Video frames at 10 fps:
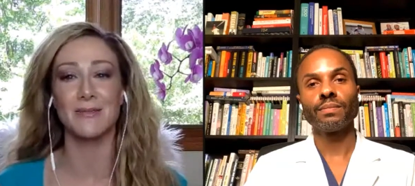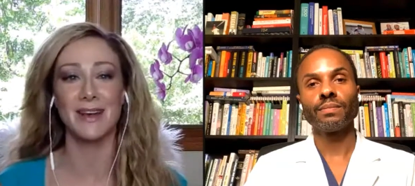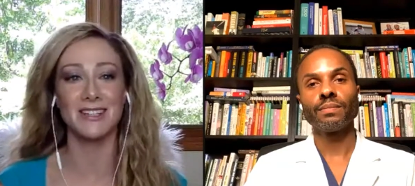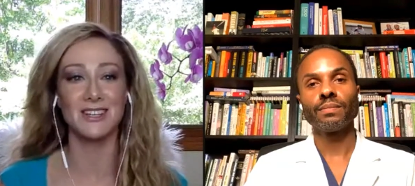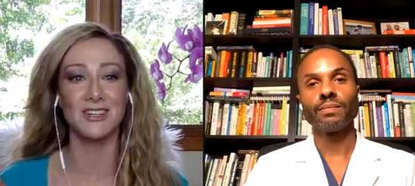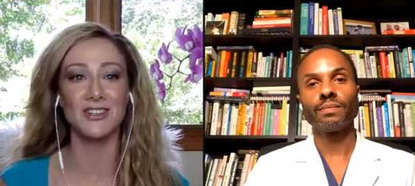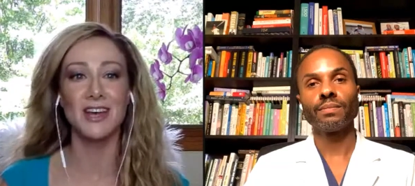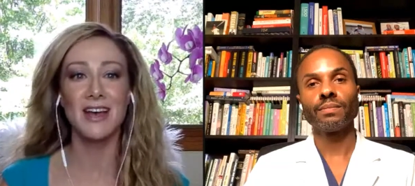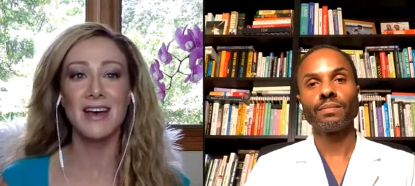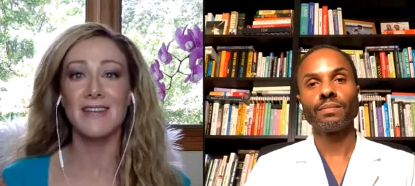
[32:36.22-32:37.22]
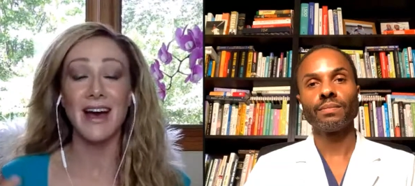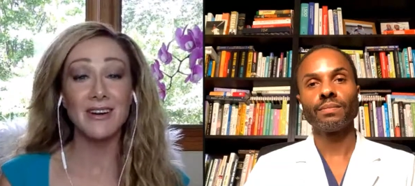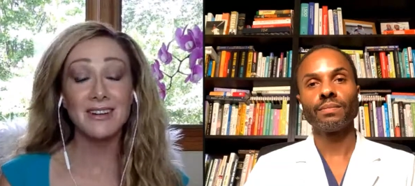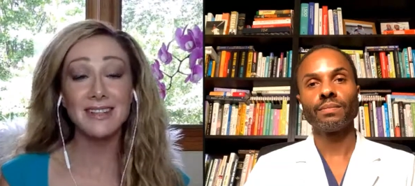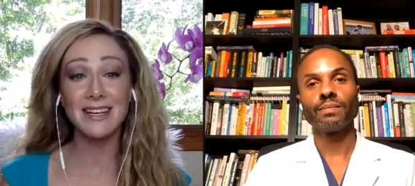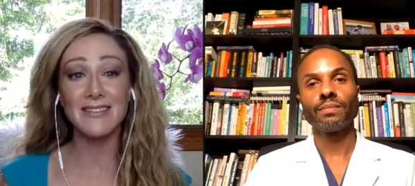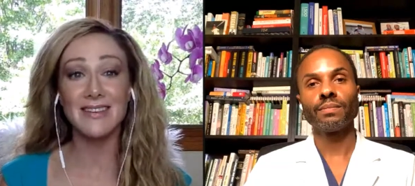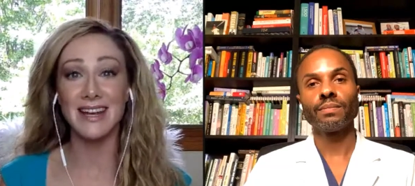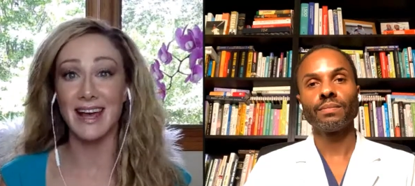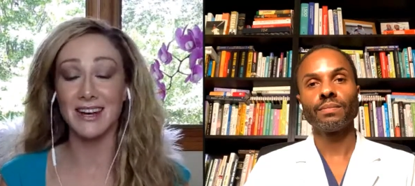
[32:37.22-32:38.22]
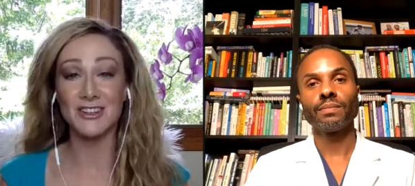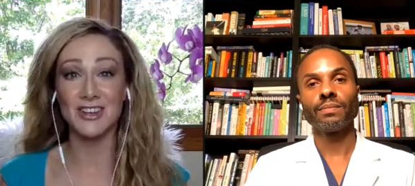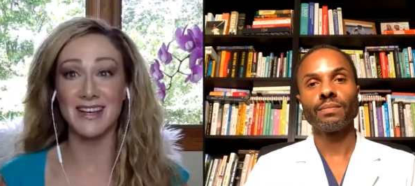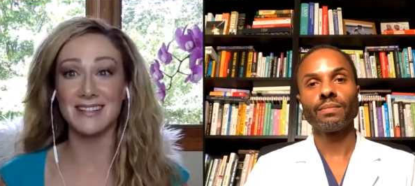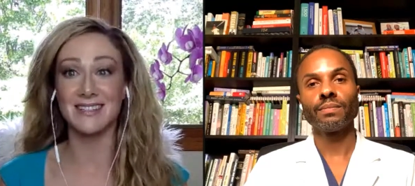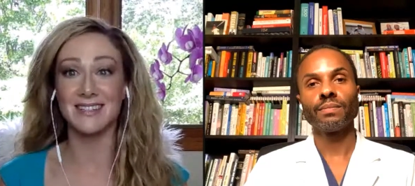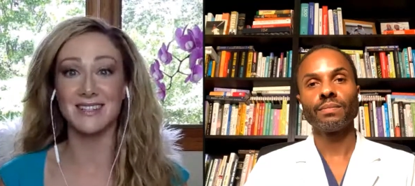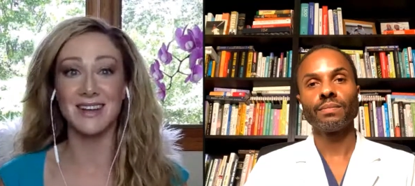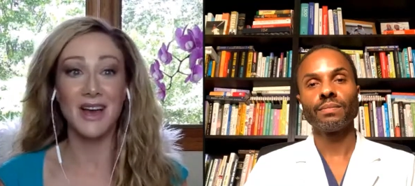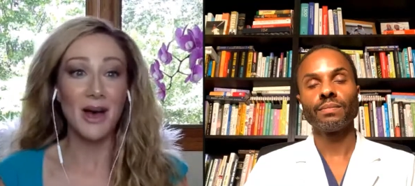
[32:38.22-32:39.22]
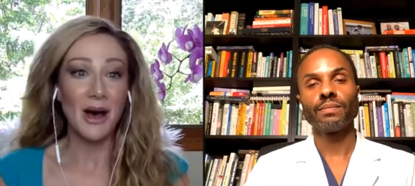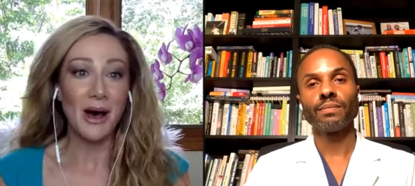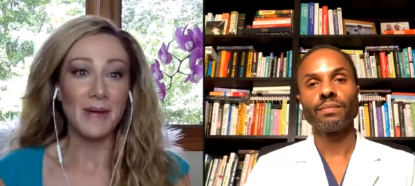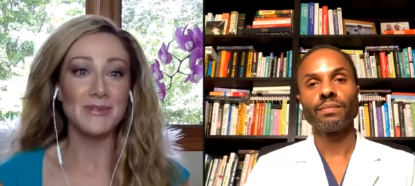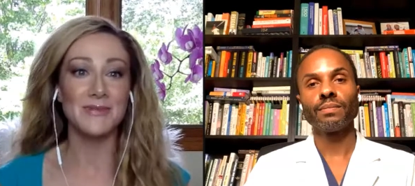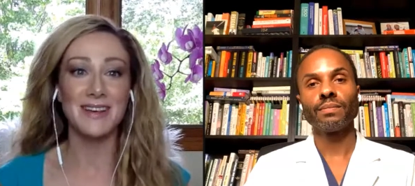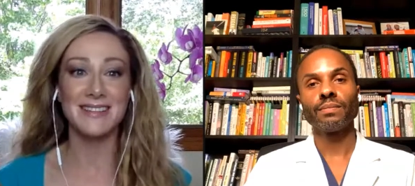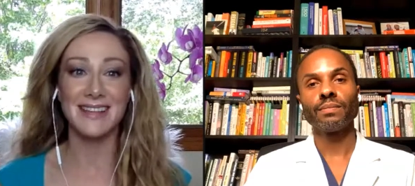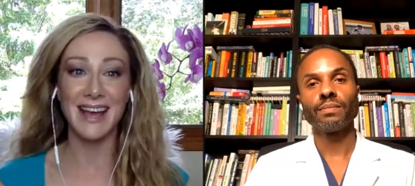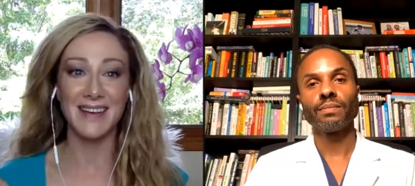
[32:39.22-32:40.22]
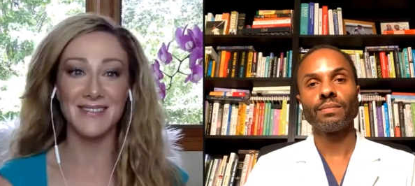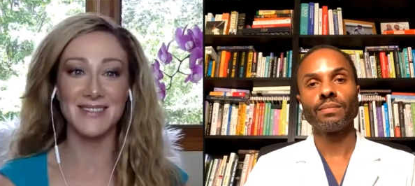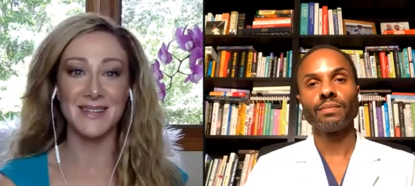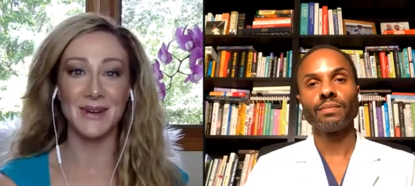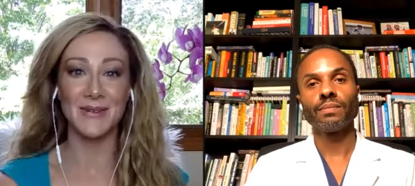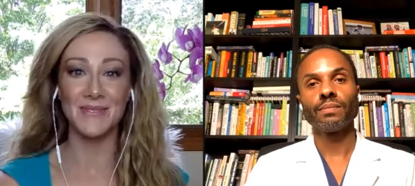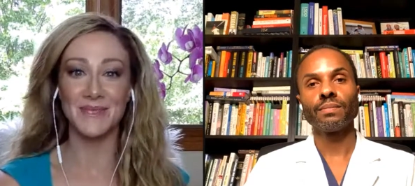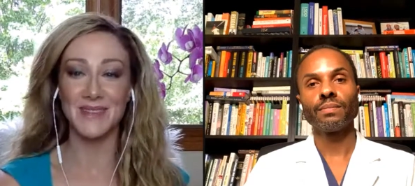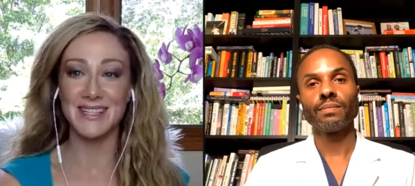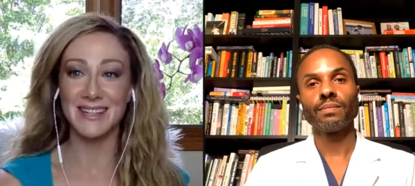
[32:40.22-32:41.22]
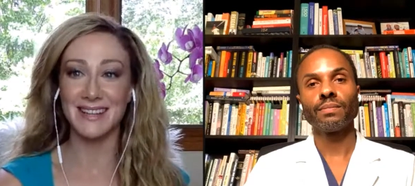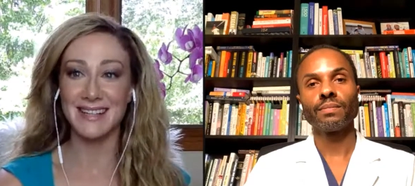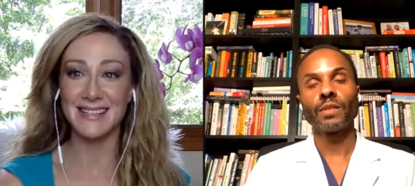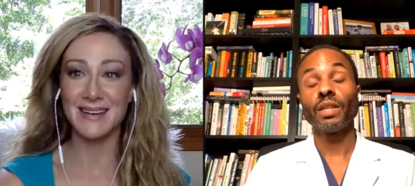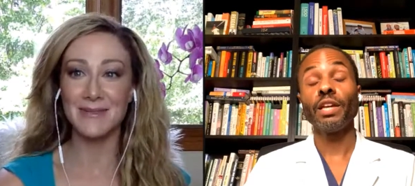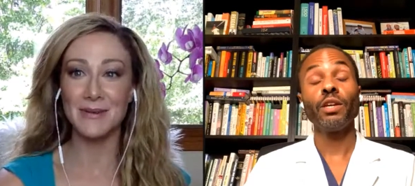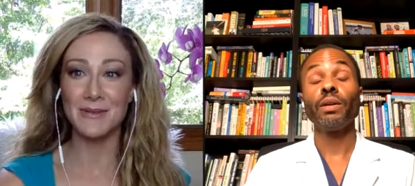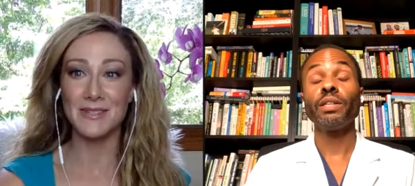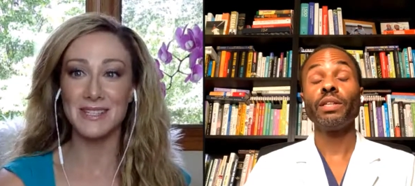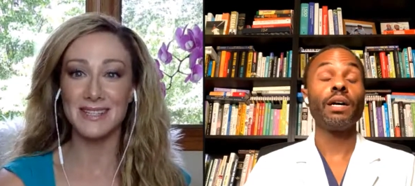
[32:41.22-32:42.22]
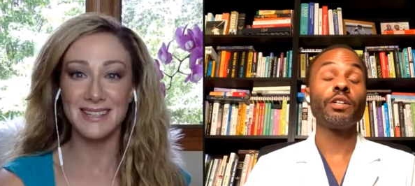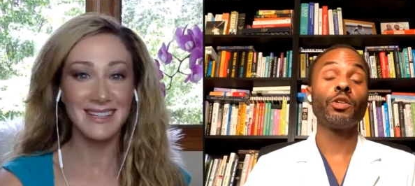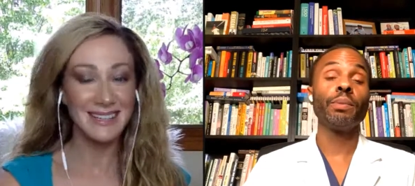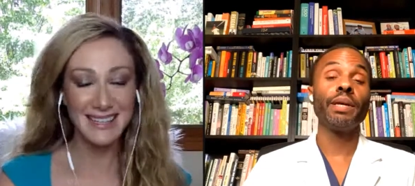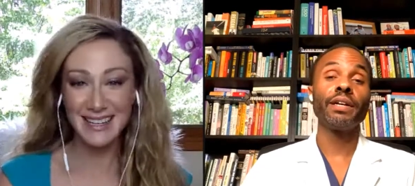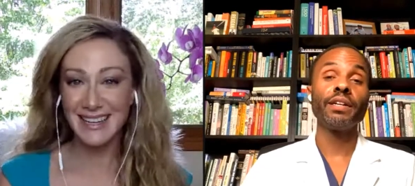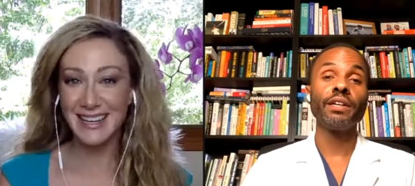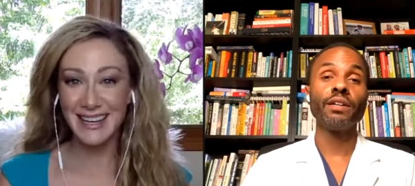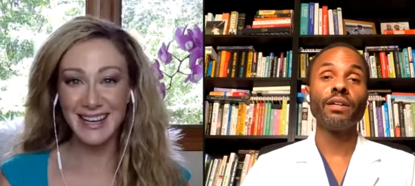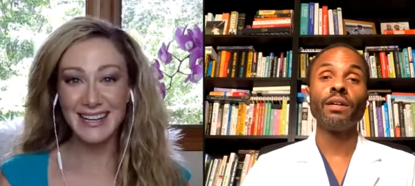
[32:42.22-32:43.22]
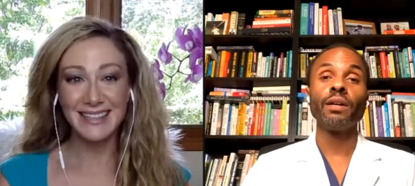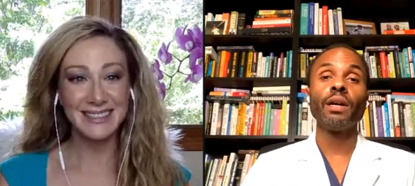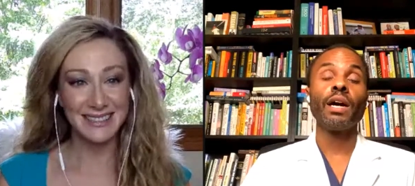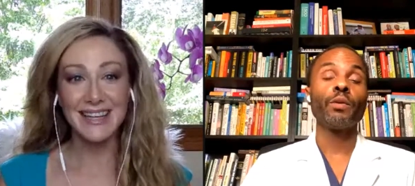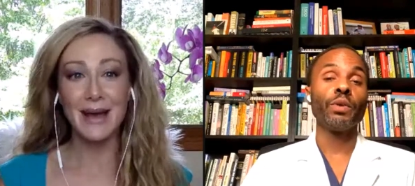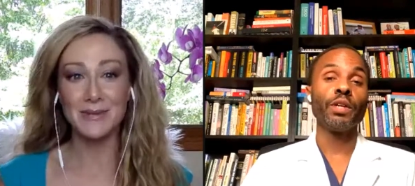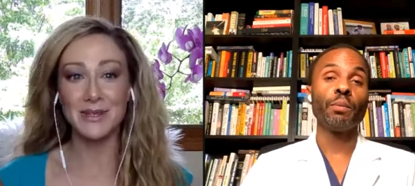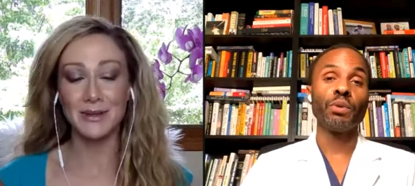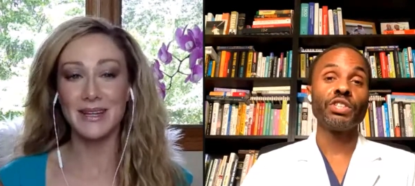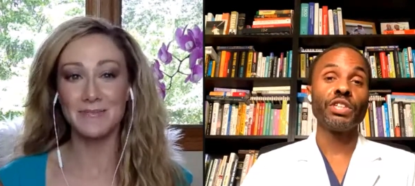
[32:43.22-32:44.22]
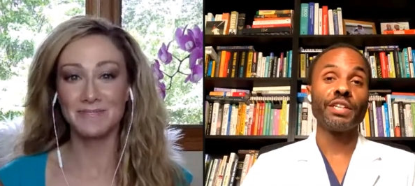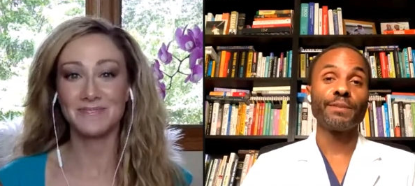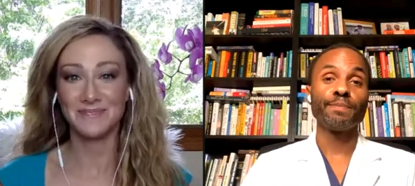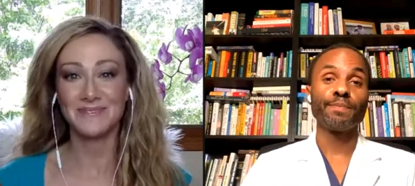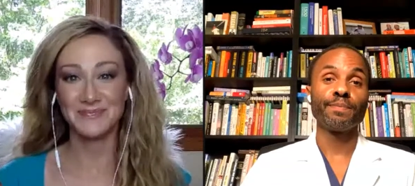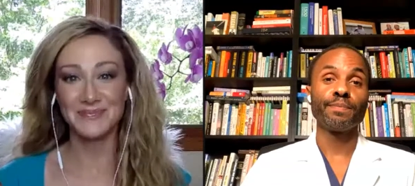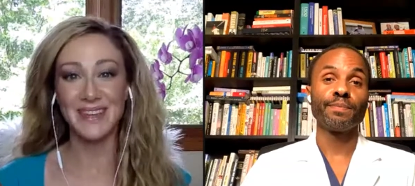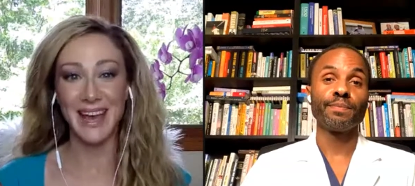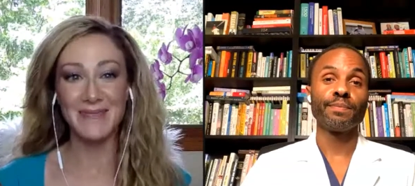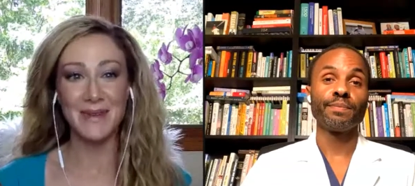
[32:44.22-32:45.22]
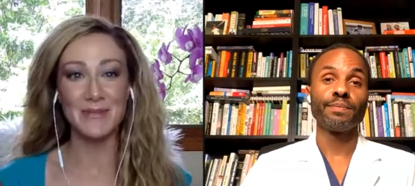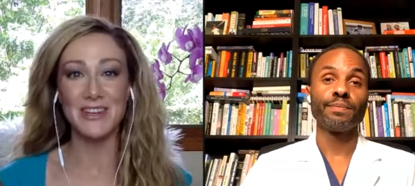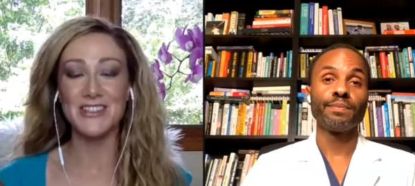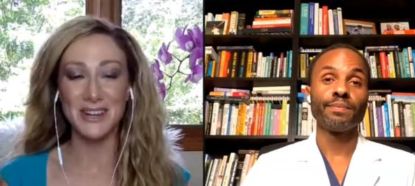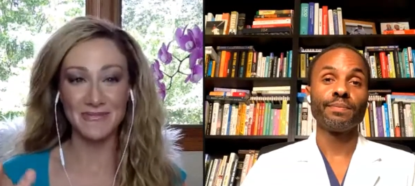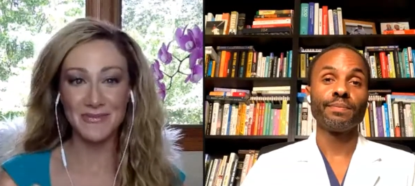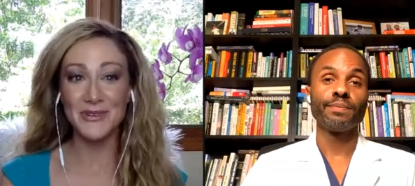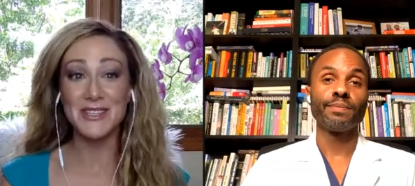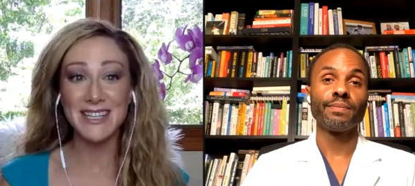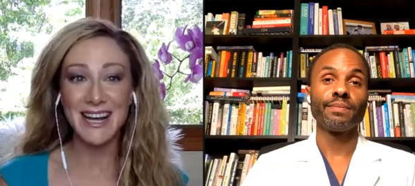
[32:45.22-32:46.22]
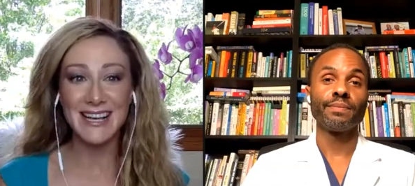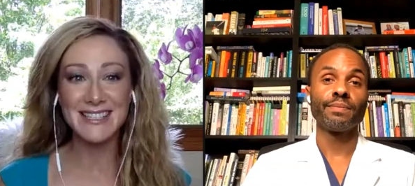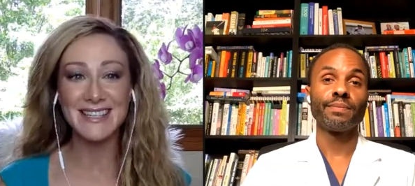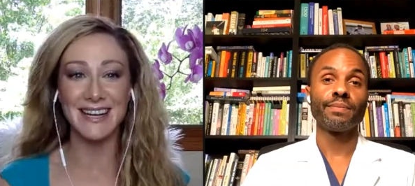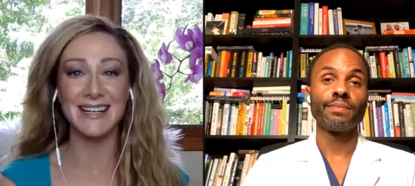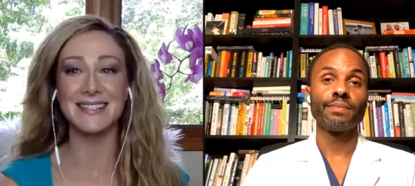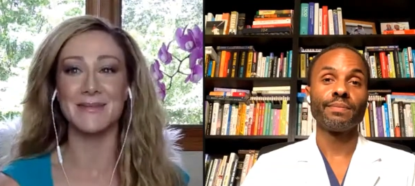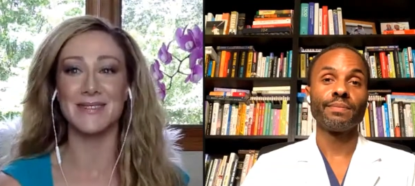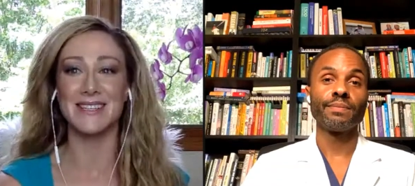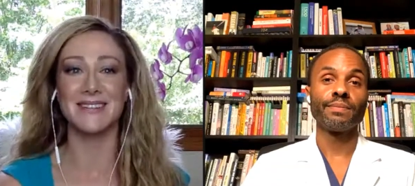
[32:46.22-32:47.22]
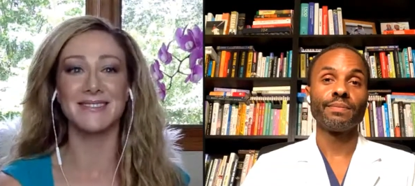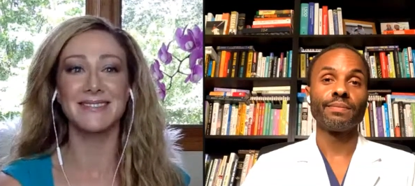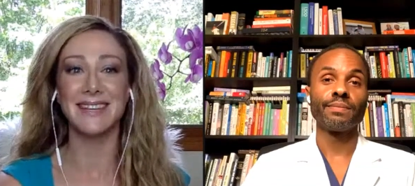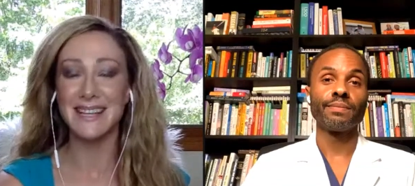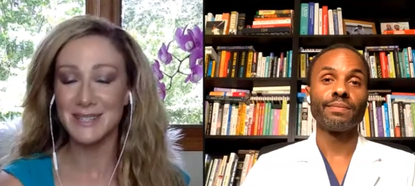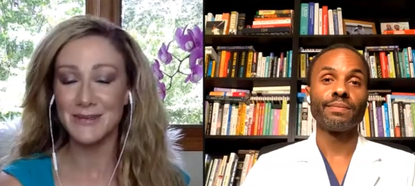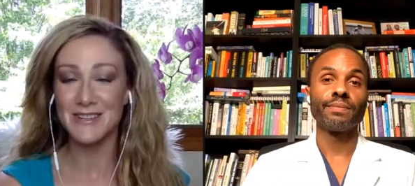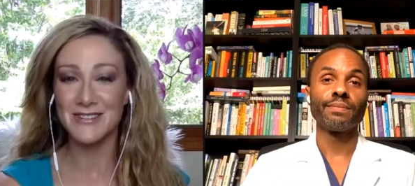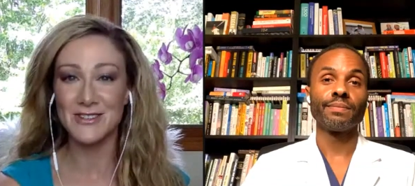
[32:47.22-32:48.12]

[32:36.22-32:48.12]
Speaker 1: message of how to live an energized and optimized life. So, until next time, thank you. Will- it's an
Speaker 2: honor to be on here. I Absolutely. really appreciate it.
Speaker 1: Yeah, my pleasure. We'll see you guys in the next episode. Thanks so much for